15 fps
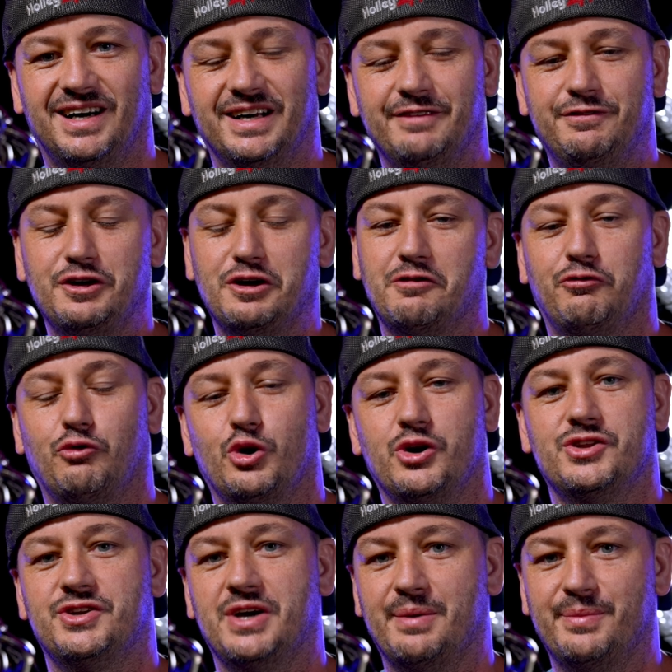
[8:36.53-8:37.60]
If you can afford it,
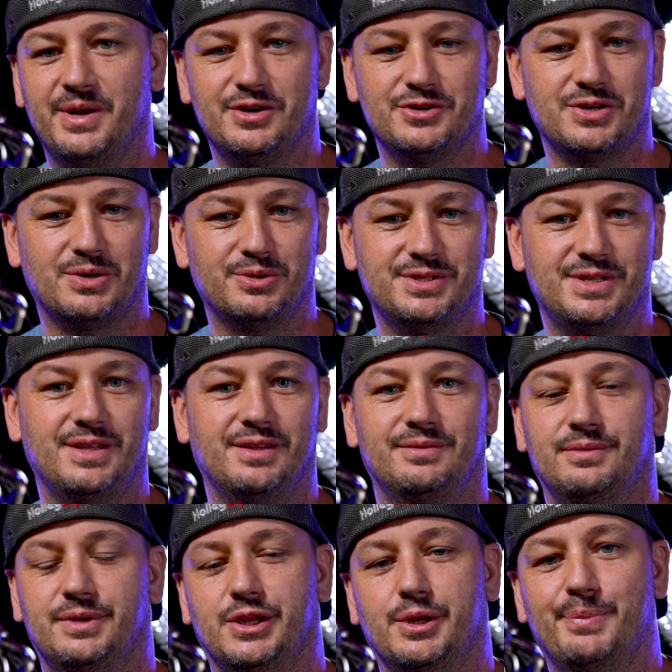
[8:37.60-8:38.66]
the Dominator is always
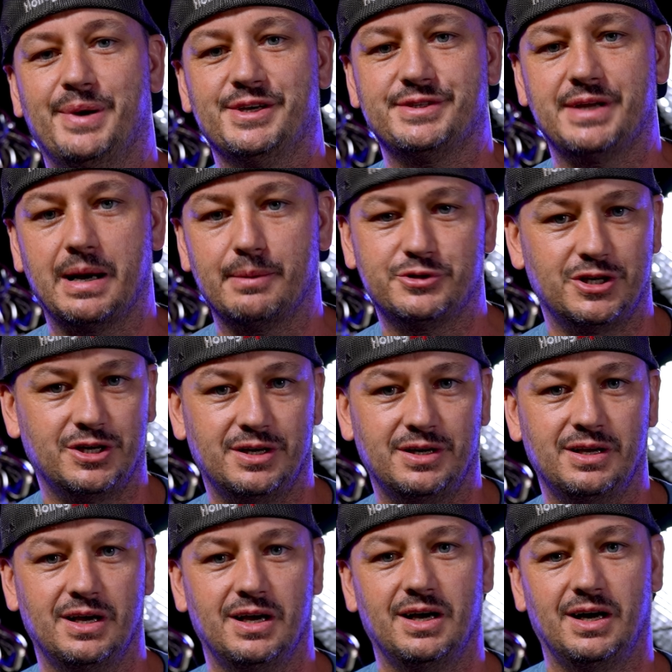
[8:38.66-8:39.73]
the best
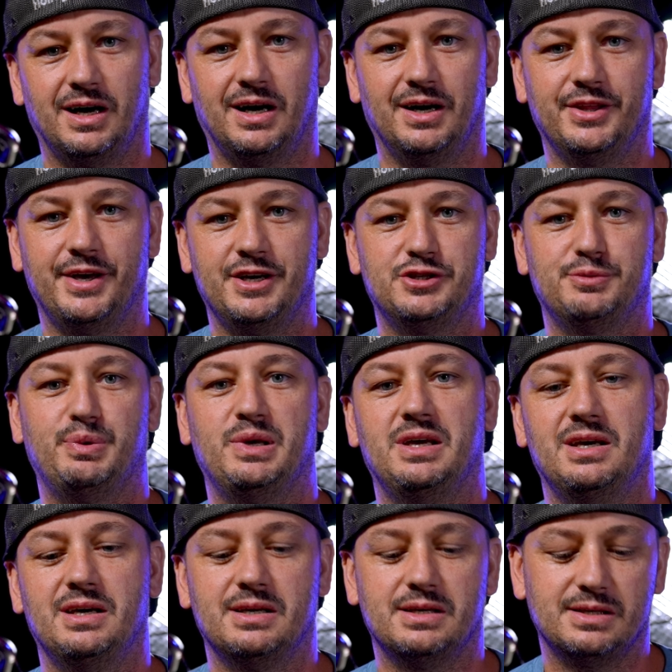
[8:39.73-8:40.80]
option. The
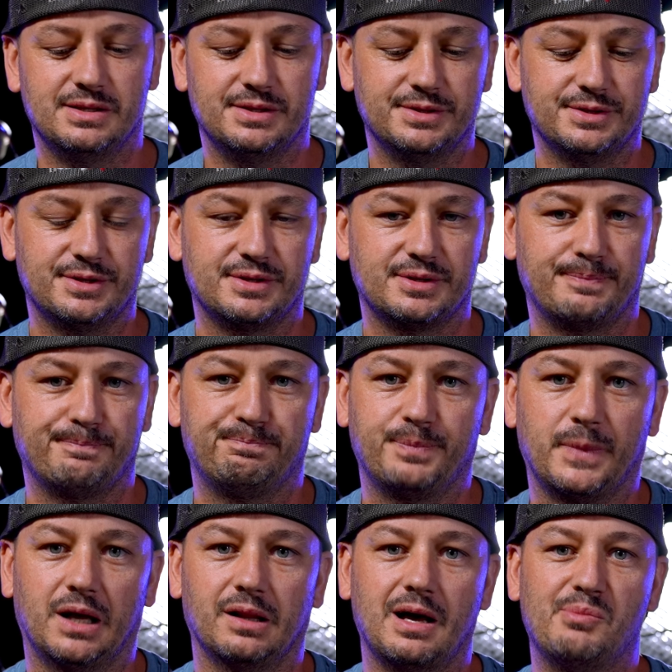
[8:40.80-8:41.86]
HP is
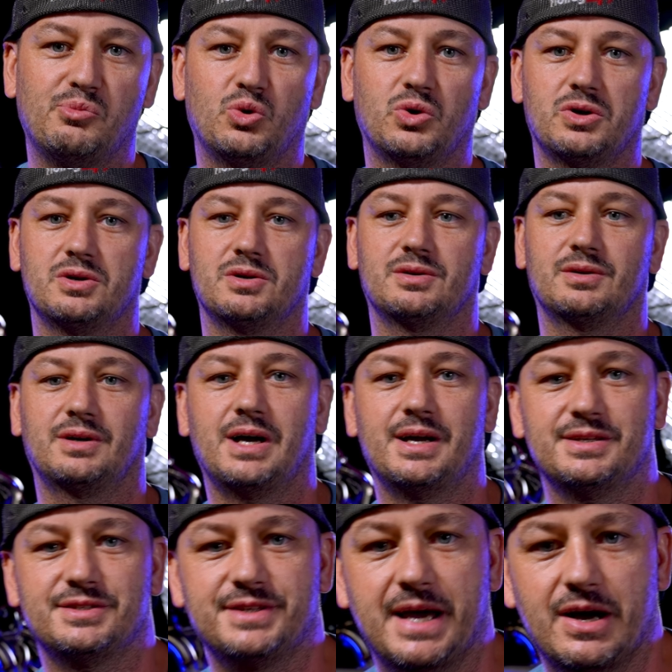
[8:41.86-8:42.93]
a lot more kind
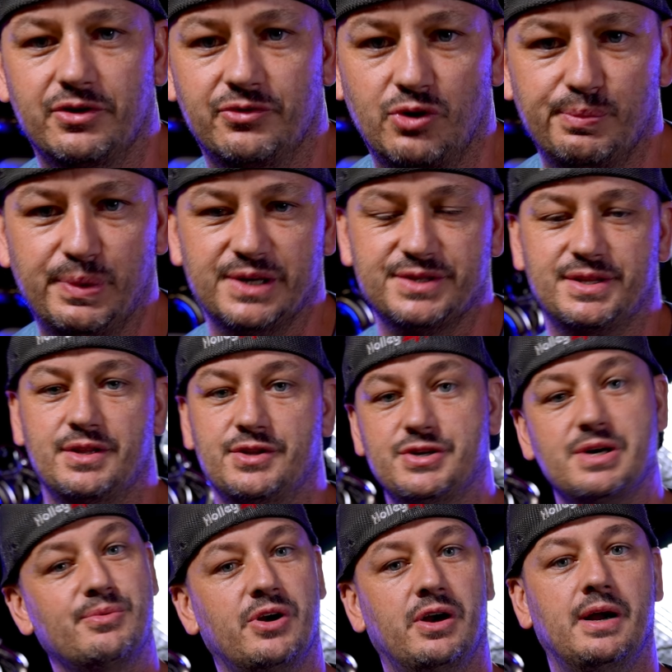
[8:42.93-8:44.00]
of stout and robust than the
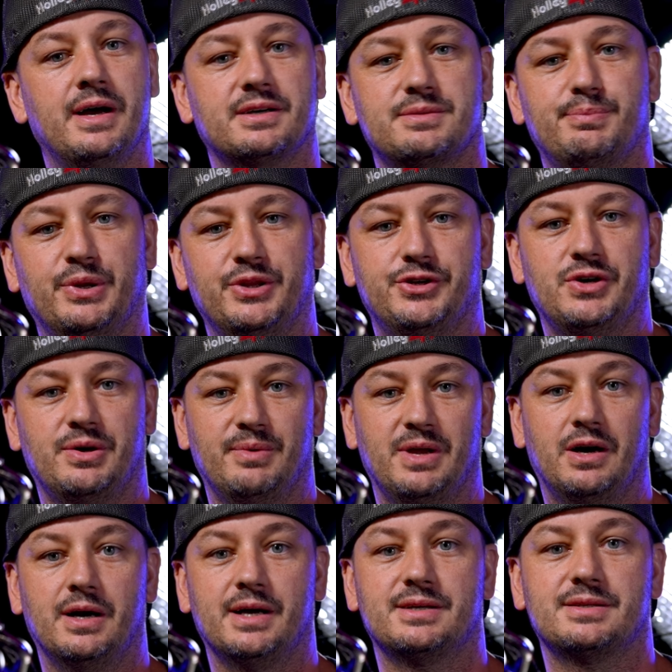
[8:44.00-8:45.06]
Terminator X, but the
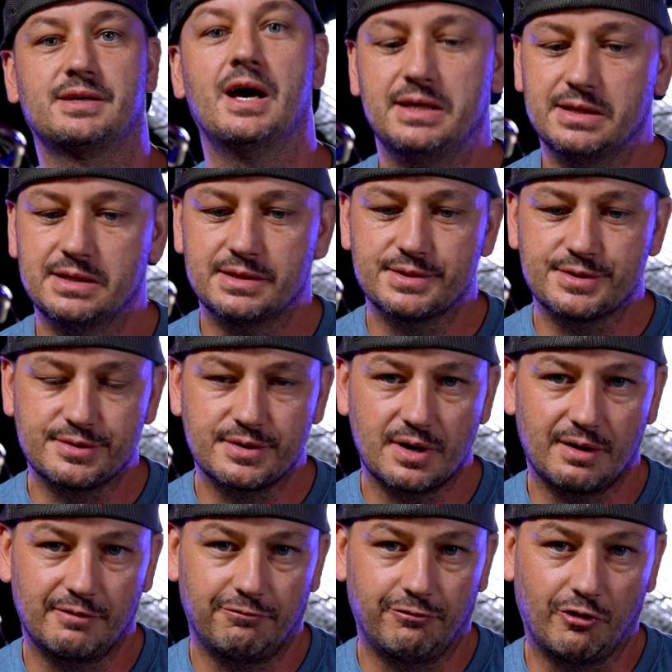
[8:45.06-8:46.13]
Terminator X is
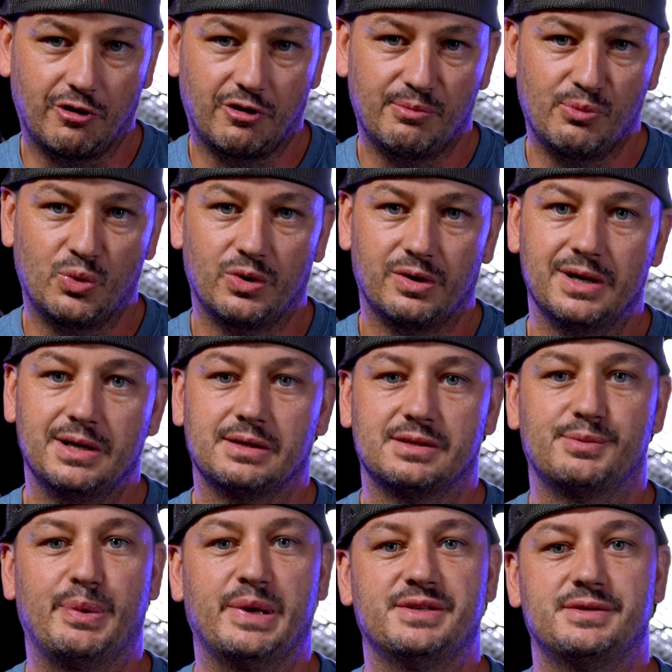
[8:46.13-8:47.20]
far more
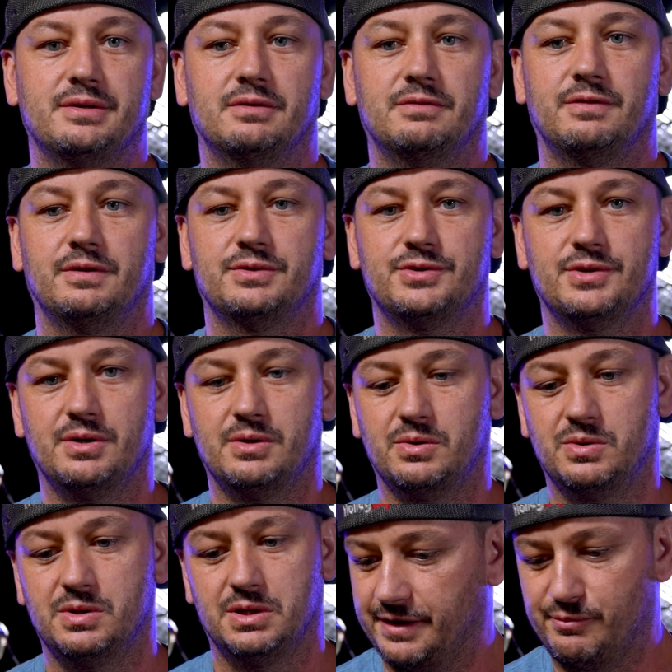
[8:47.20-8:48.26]
inexpensive.
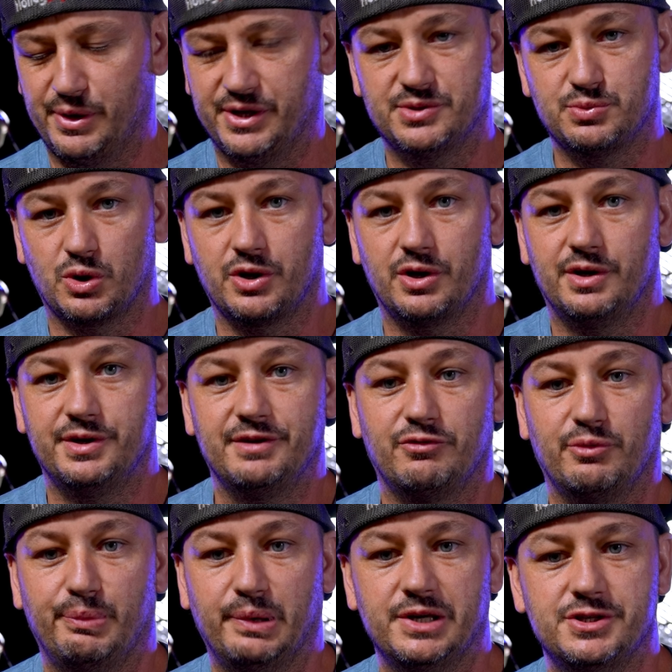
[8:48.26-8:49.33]
So everybody's working on
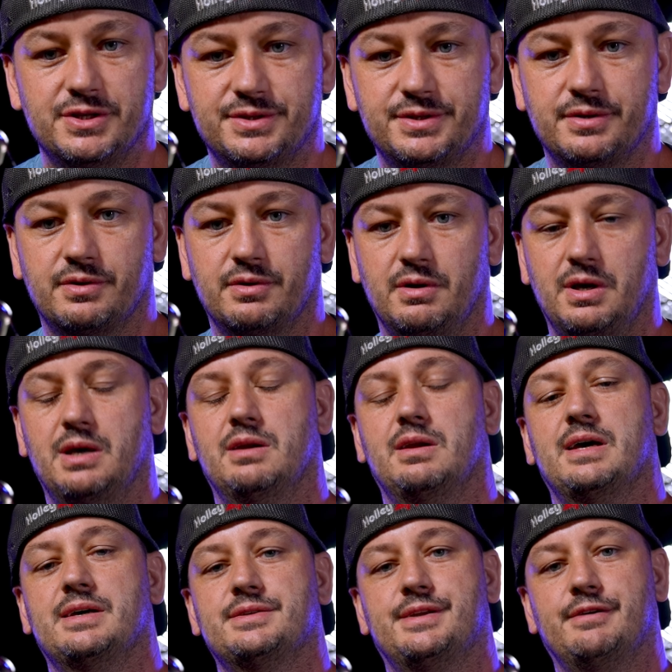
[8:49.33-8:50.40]
different budgets and
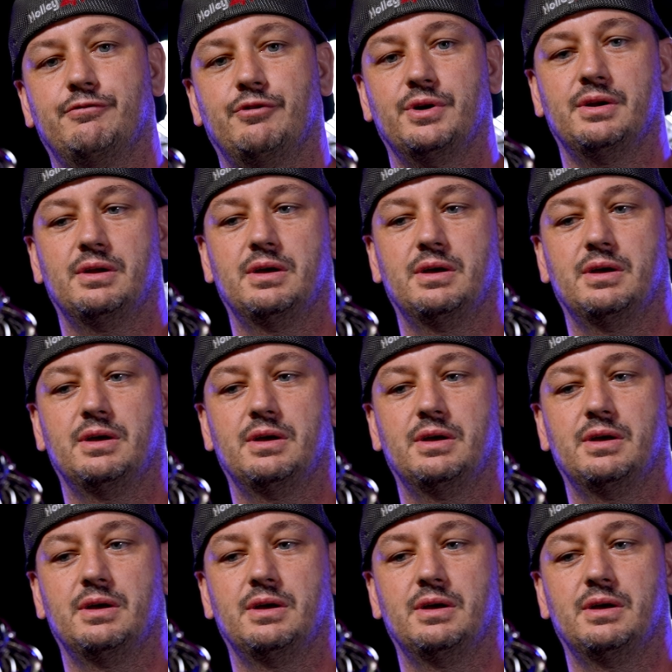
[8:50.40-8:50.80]
has different